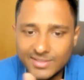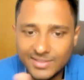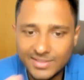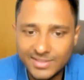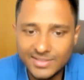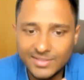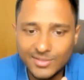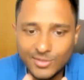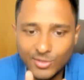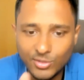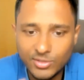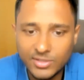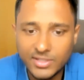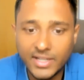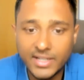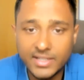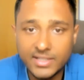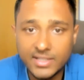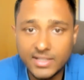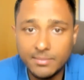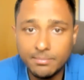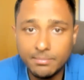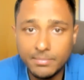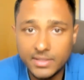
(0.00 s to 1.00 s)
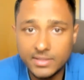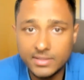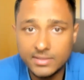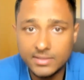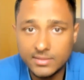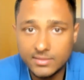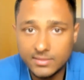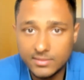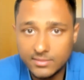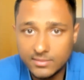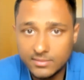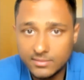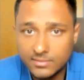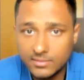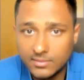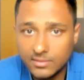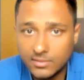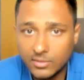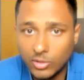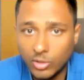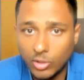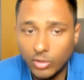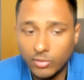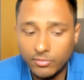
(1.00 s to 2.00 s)
It's not that comparison
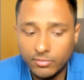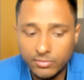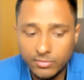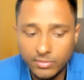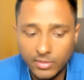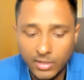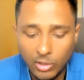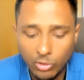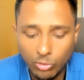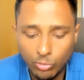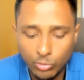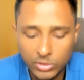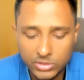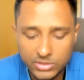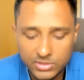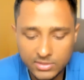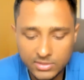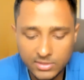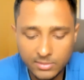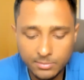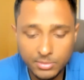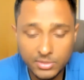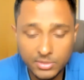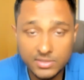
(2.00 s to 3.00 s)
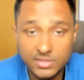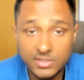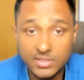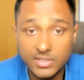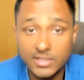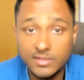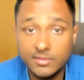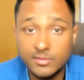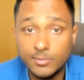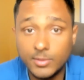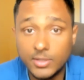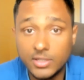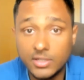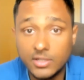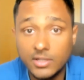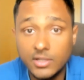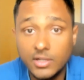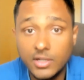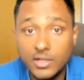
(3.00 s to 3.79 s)
of how much the person lives. But